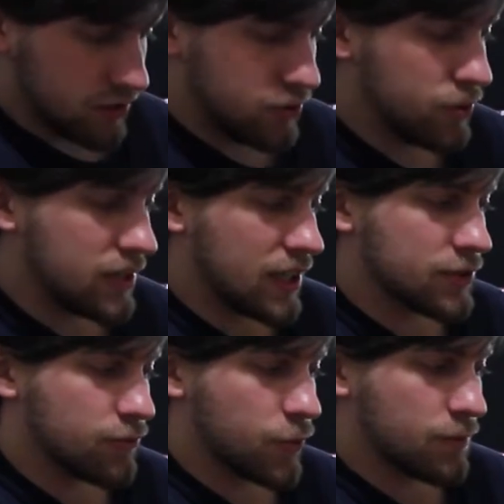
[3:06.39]
2
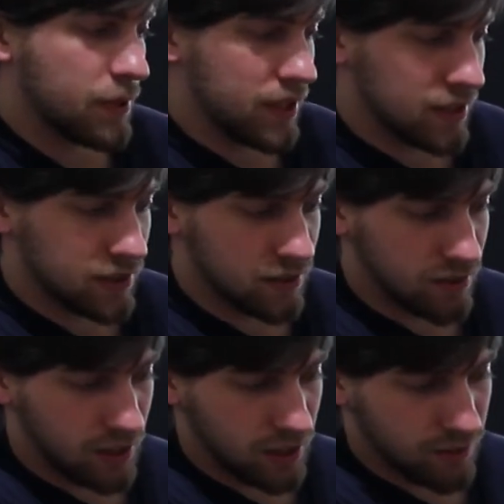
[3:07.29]
times 4
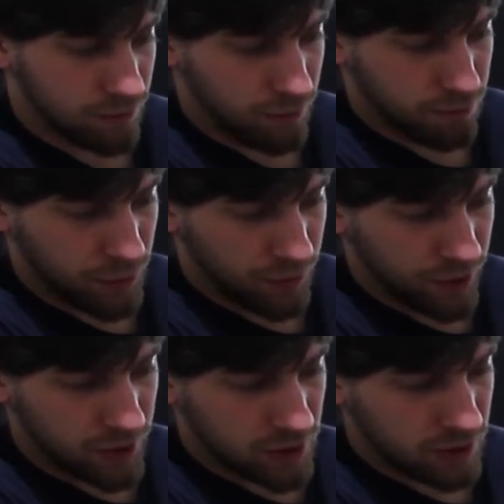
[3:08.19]
pin
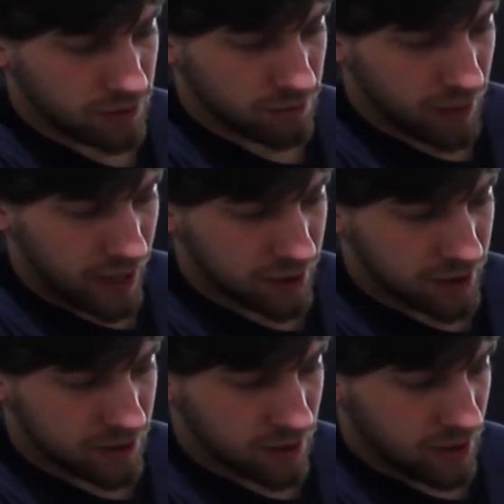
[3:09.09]
peripheral power.